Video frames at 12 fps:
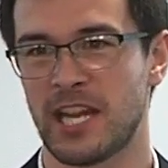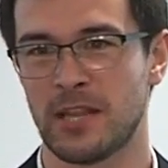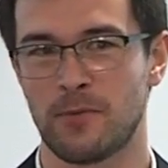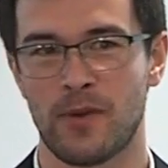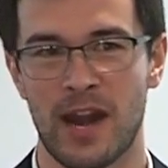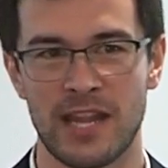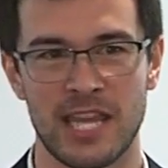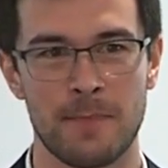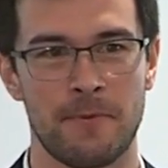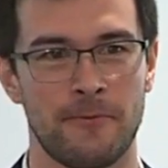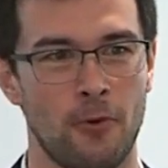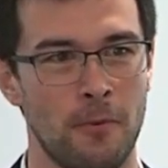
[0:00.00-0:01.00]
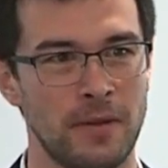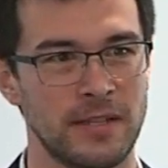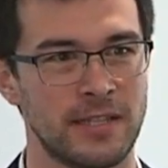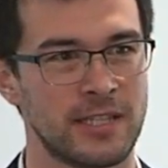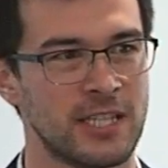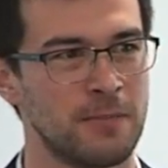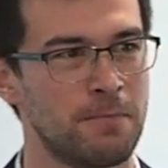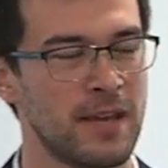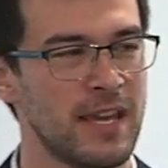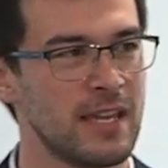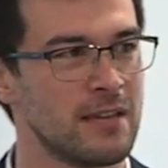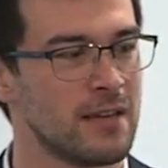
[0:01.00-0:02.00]
of them rated their performance to
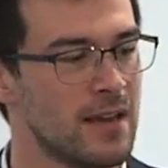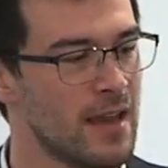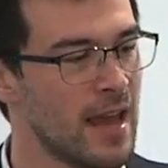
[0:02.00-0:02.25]
be